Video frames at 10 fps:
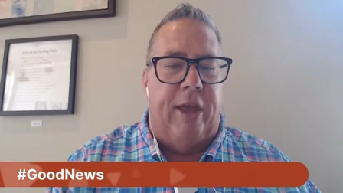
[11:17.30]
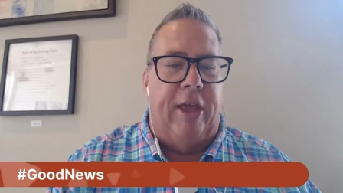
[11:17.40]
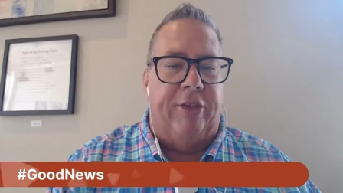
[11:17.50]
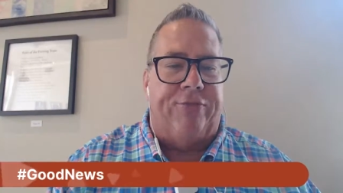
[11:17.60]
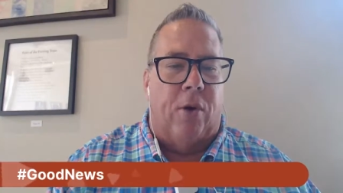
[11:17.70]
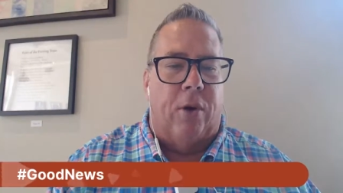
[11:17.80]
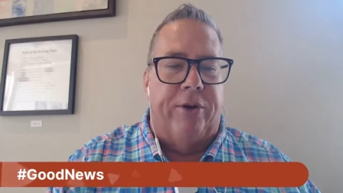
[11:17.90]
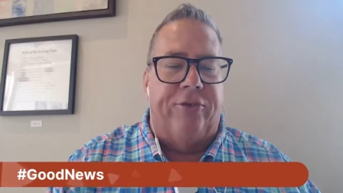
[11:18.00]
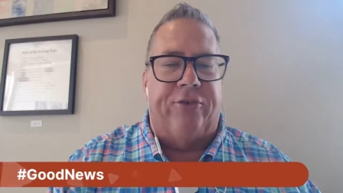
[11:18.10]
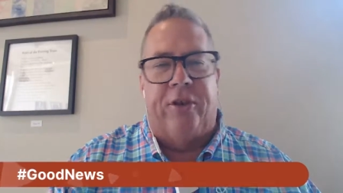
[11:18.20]
as
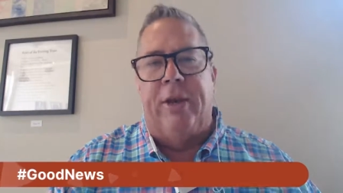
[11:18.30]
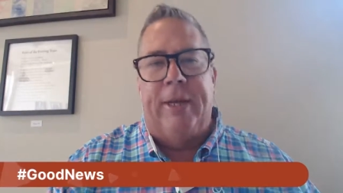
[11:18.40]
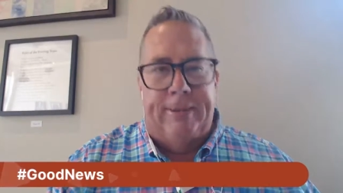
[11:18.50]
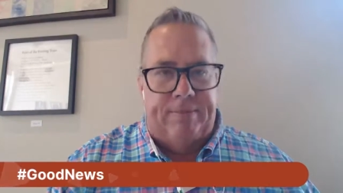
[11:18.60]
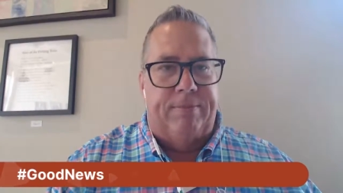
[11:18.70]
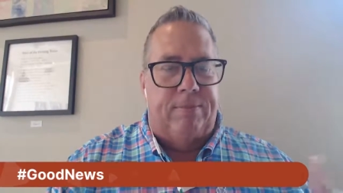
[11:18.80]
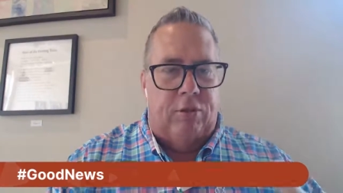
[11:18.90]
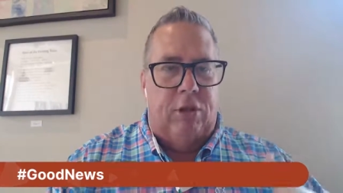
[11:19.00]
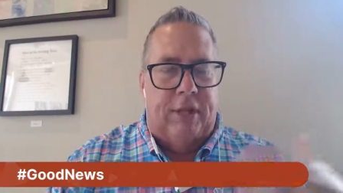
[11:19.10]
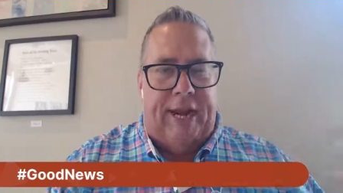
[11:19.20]
far as
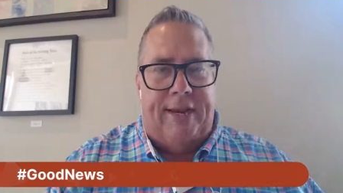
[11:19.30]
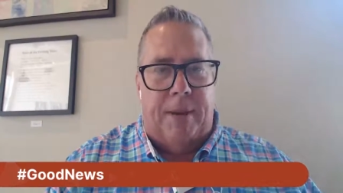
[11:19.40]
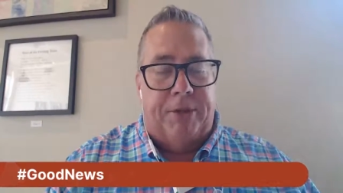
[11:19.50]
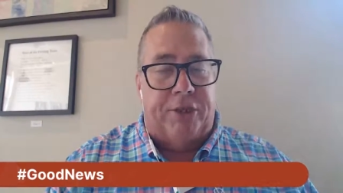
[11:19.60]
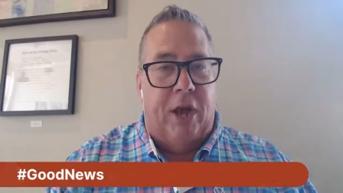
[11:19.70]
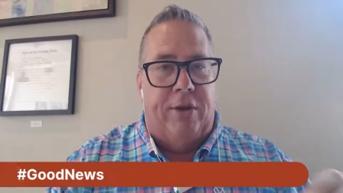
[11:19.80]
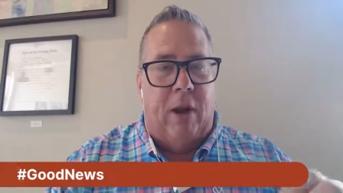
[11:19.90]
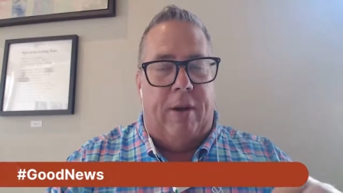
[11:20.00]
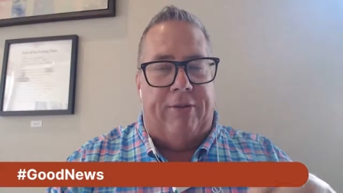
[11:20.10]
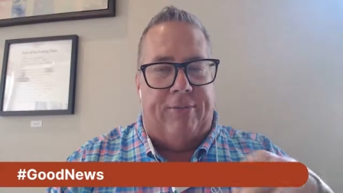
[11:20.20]
league numbers, now
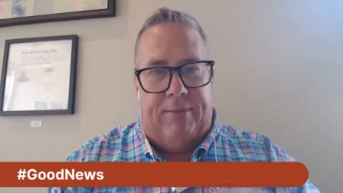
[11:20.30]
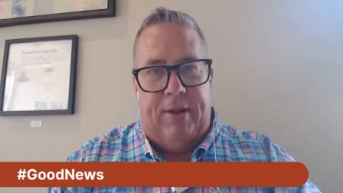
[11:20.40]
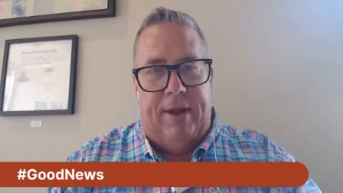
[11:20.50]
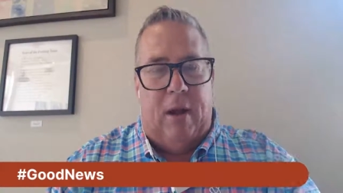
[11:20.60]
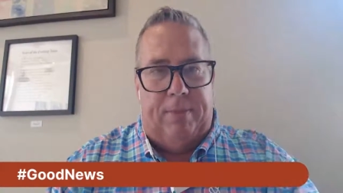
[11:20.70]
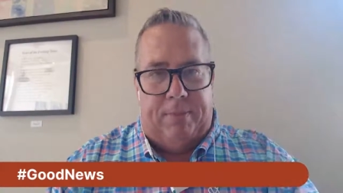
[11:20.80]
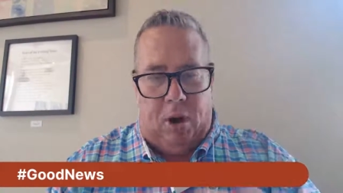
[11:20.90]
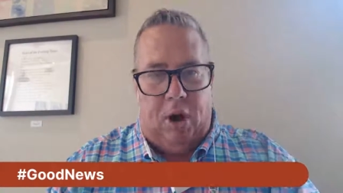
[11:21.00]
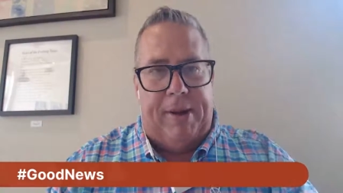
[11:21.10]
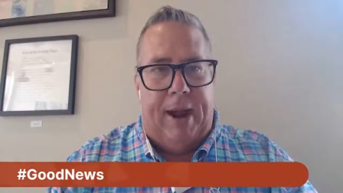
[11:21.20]

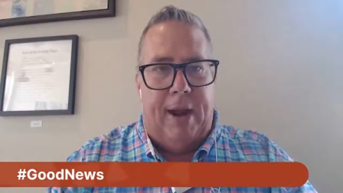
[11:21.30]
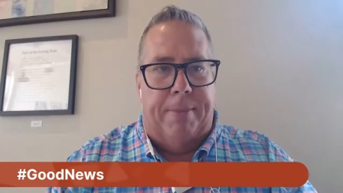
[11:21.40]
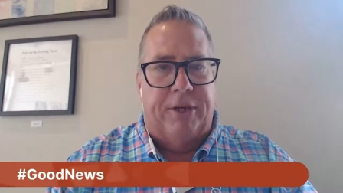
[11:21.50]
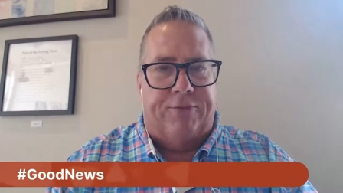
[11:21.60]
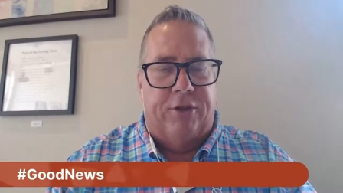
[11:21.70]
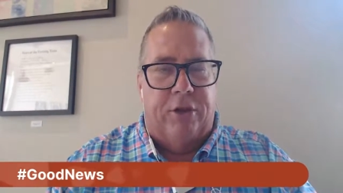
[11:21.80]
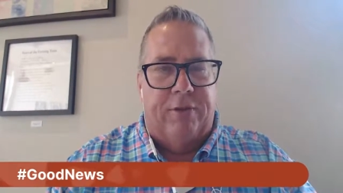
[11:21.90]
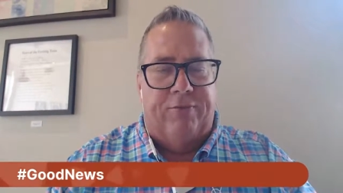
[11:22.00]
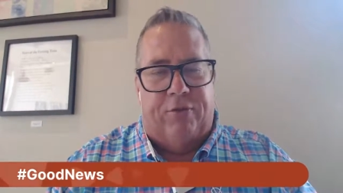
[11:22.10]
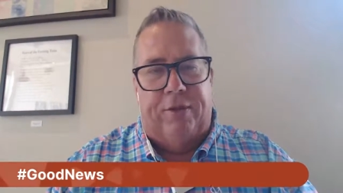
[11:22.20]
RBI numbers for
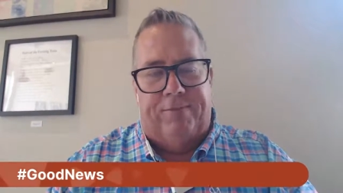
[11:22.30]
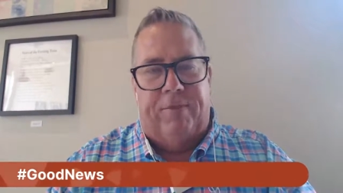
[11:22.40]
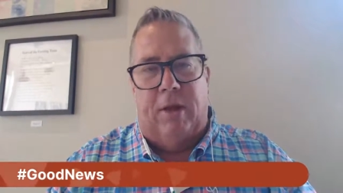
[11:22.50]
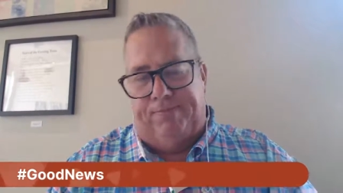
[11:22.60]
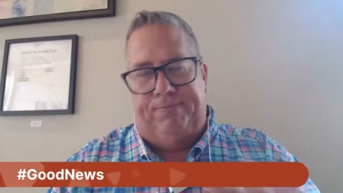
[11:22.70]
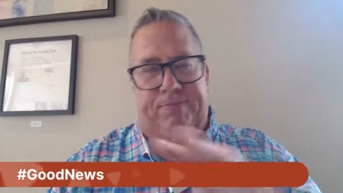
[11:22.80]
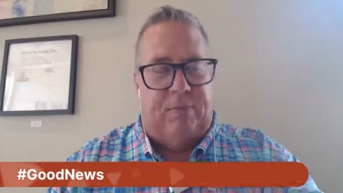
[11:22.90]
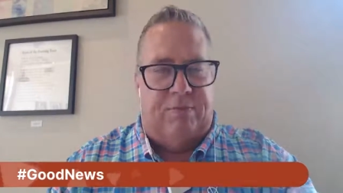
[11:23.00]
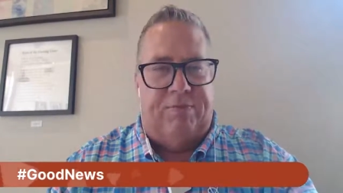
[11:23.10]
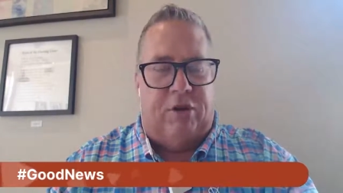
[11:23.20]
the
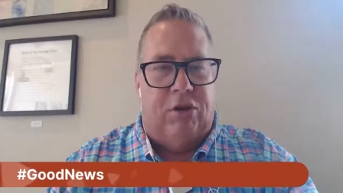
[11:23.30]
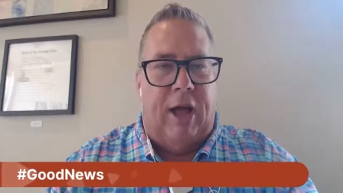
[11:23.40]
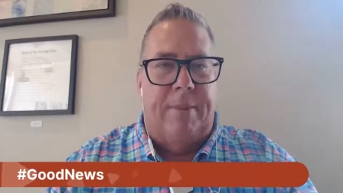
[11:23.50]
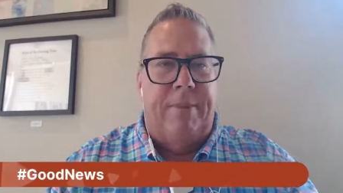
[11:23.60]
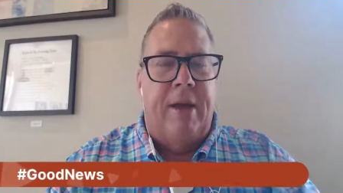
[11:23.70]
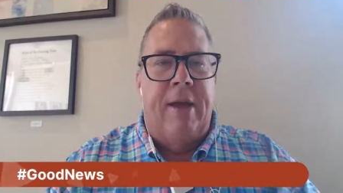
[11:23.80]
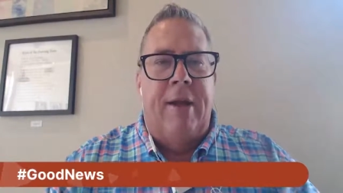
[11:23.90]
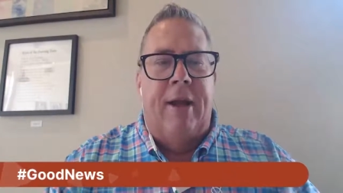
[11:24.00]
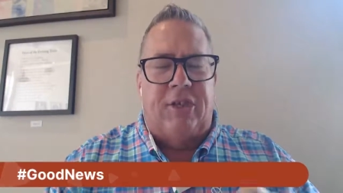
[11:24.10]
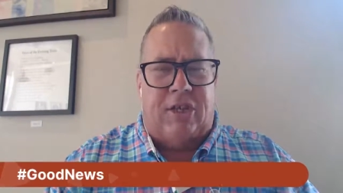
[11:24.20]
club,
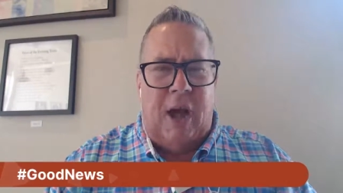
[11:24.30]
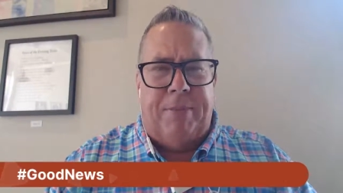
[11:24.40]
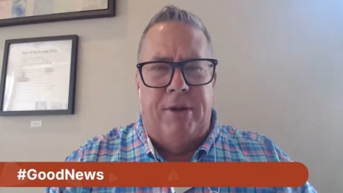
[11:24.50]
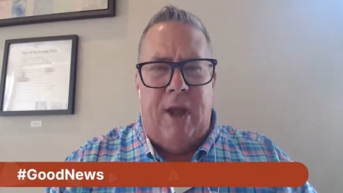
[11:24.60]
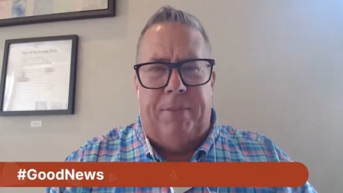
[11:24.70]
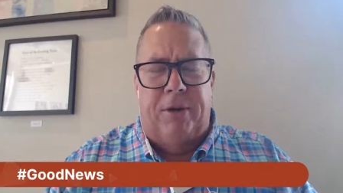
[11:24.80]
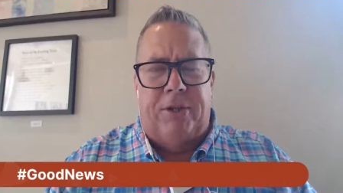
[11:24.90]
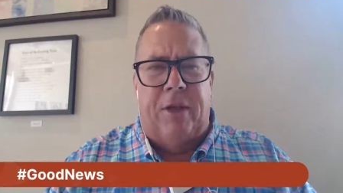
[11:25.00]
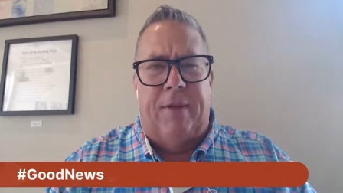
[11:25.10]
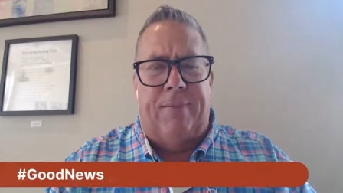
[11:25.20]
there's a couple
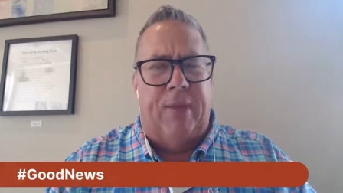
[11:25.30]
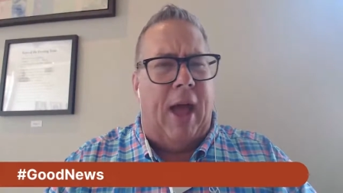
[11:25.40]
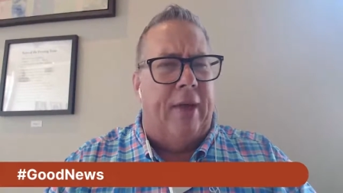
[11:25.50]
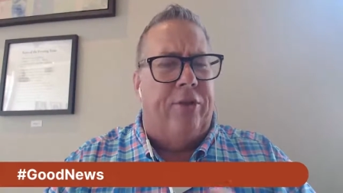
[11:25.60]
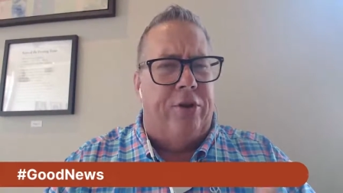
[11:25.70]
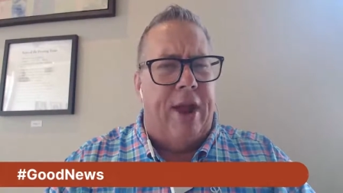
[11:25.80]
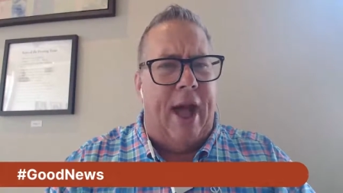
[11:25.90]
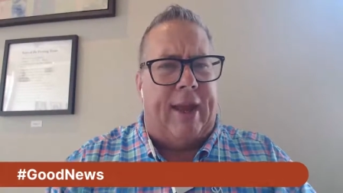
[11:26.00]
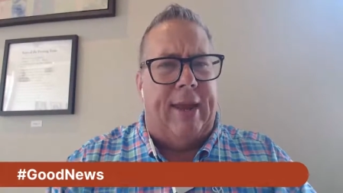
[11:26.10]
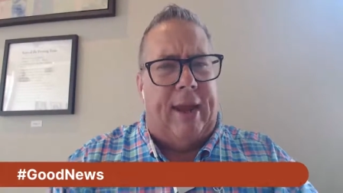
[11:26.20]
numbers. They're
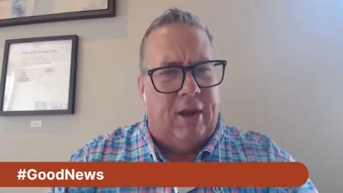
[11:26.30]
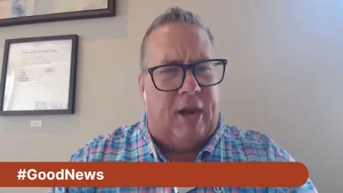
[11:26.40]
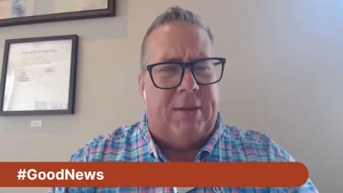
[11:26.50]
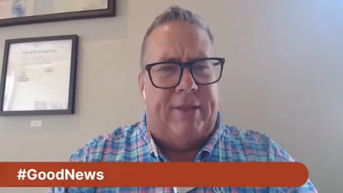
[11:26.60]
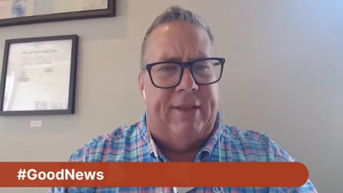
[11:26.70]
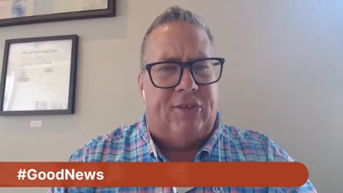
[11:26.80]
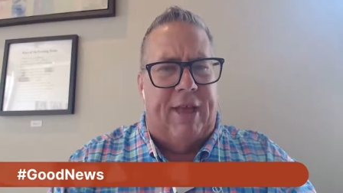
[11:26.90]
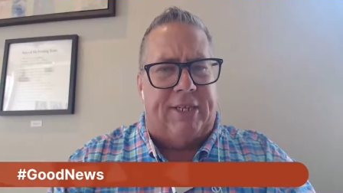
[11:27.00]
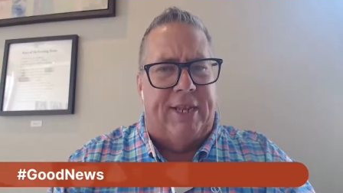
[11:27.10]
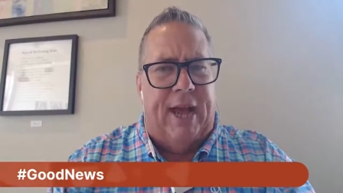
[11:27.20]
not good. I talked about this
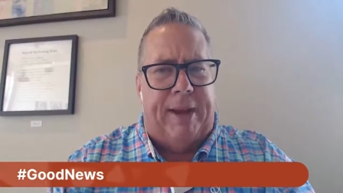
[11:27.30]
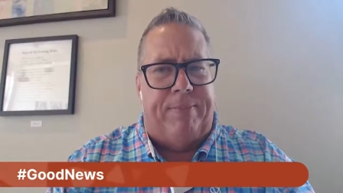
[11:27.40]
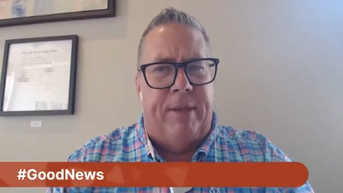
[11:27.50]
last night.